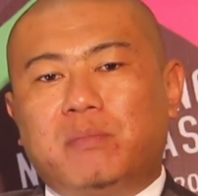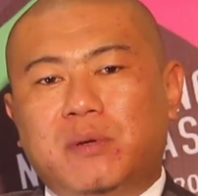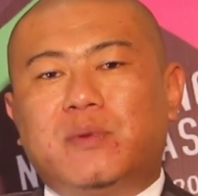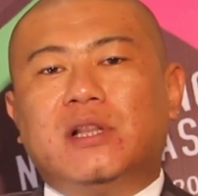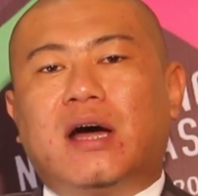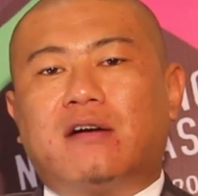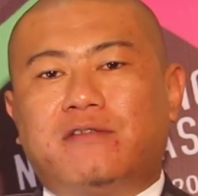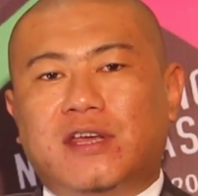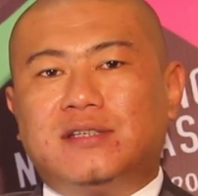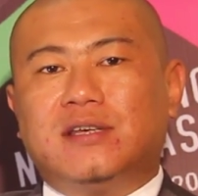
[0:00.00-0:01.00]
people are
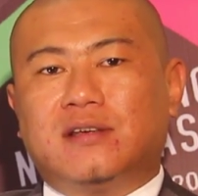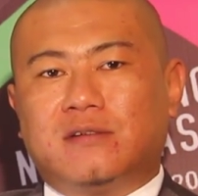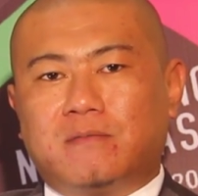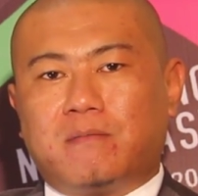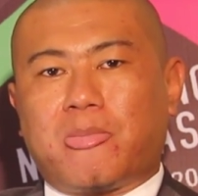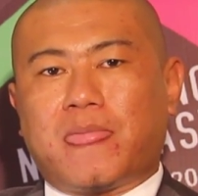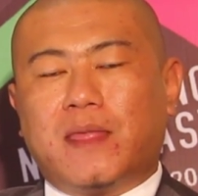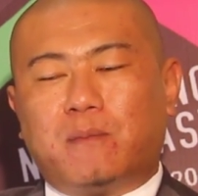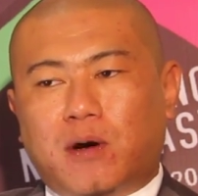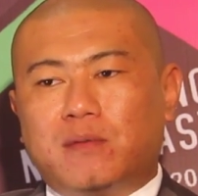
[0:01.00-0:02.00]
facing,
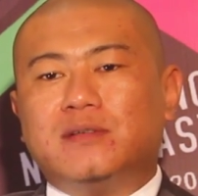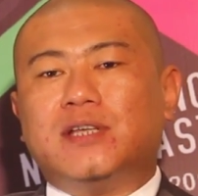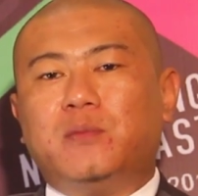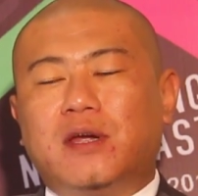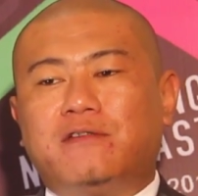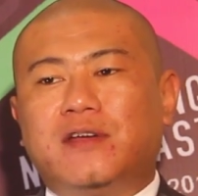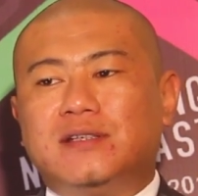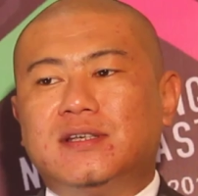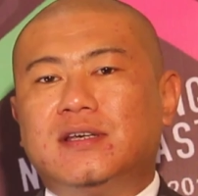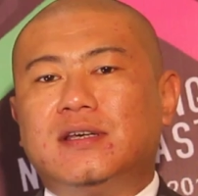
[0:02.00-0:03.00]
the problems that we are
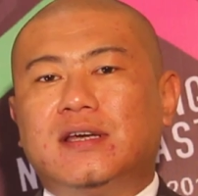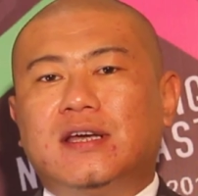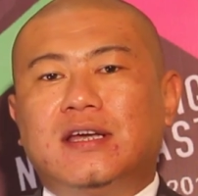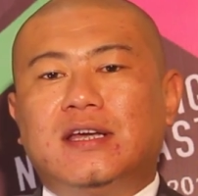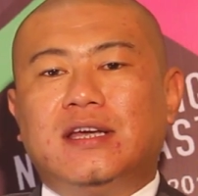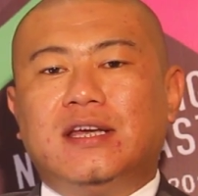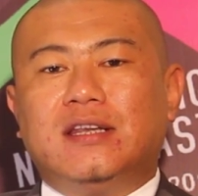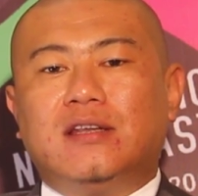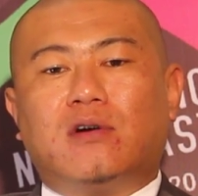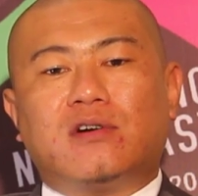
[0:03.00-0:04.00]
facing
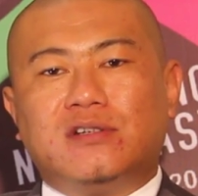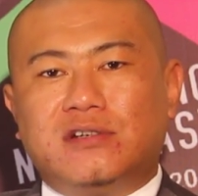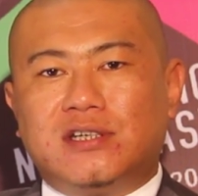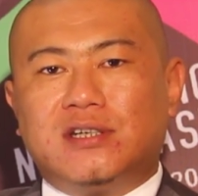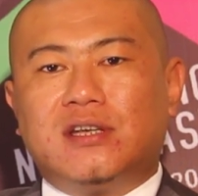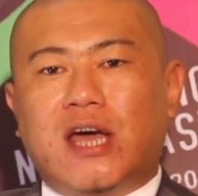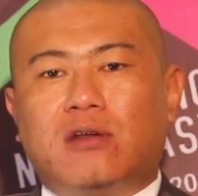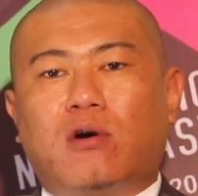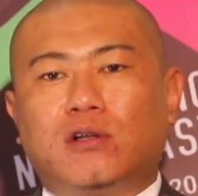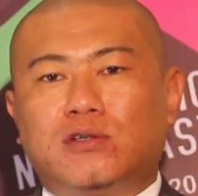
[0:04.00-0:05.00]
in the Northeast region,
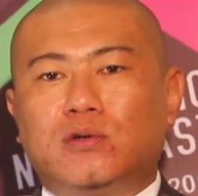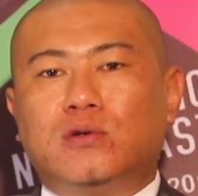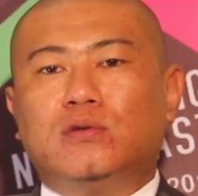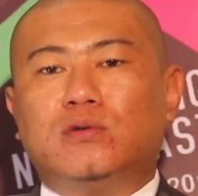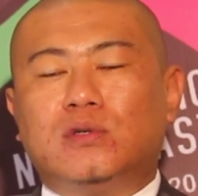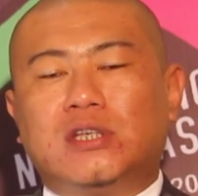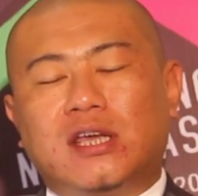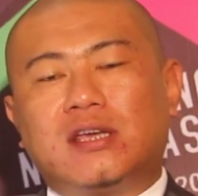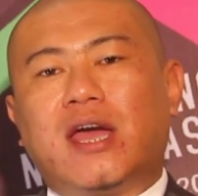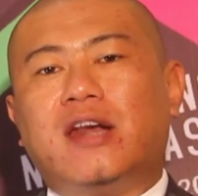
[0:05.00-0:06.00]
and also to
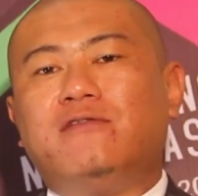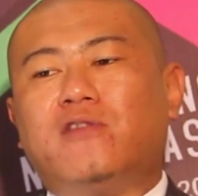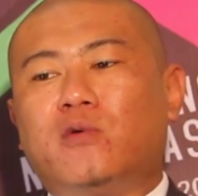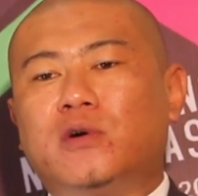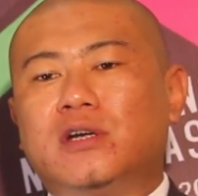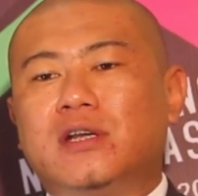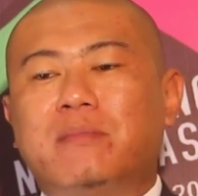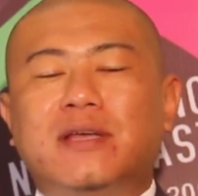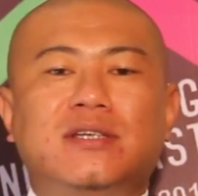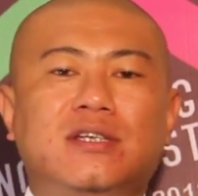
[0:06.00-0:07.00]
take carry forward the
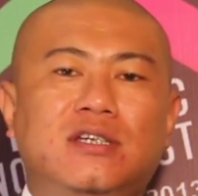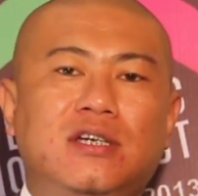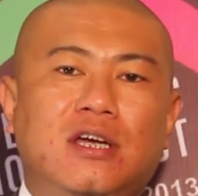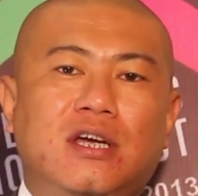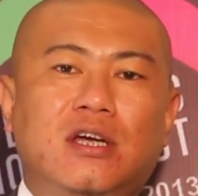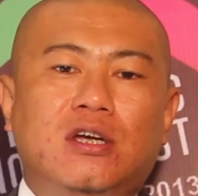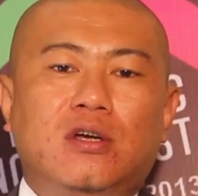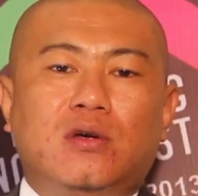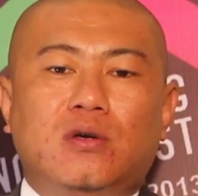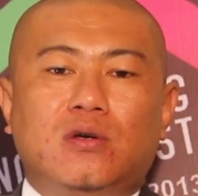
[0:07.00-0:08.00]
message
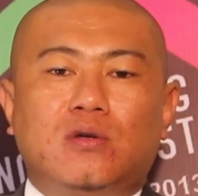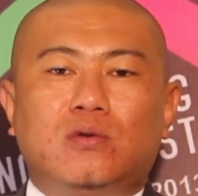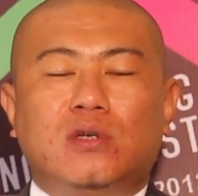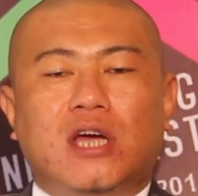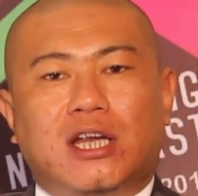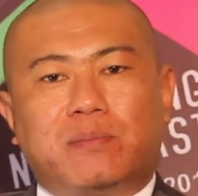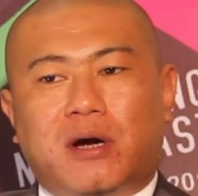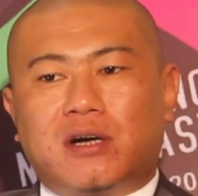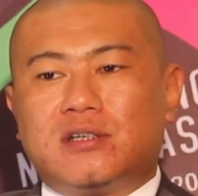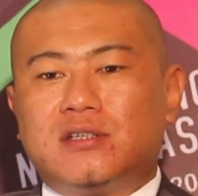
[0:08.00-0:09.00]
to the other
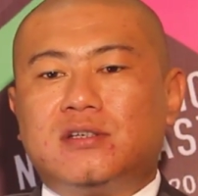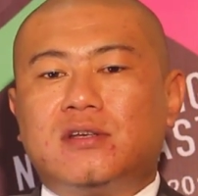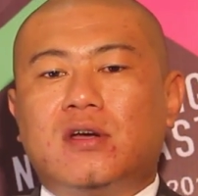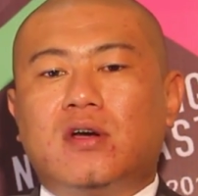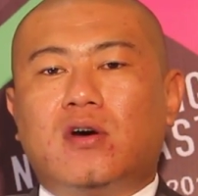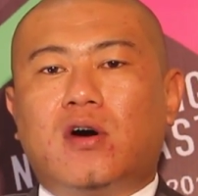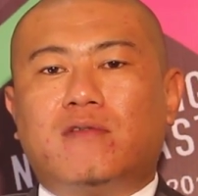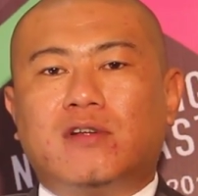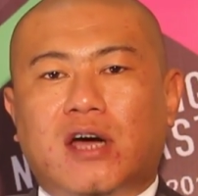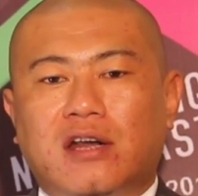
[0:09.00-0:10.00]
parts
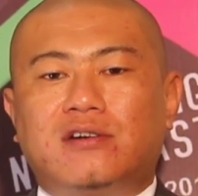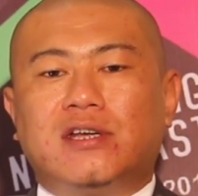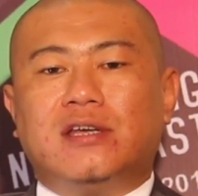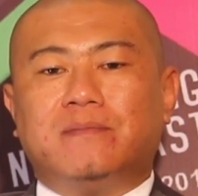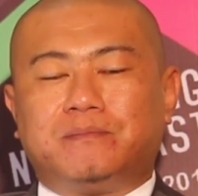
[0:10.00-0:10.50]
of the country